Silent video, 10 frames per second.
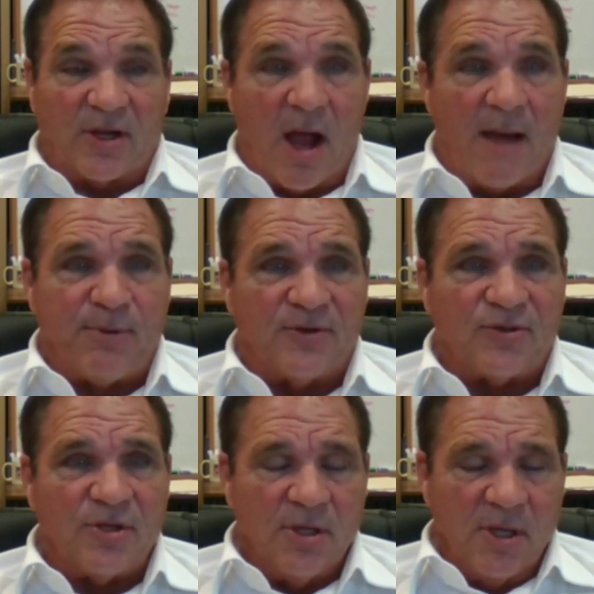
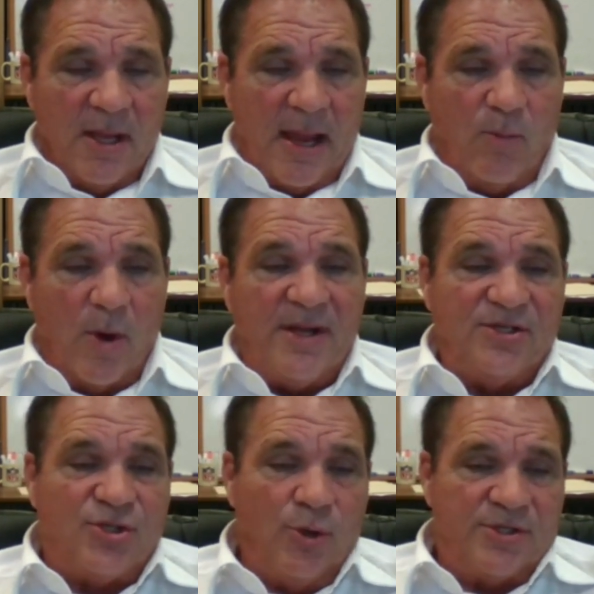accomplished and what
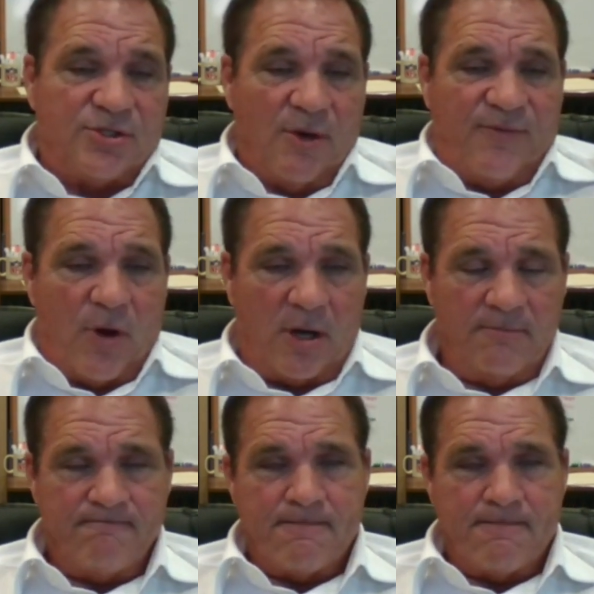he's doing so far.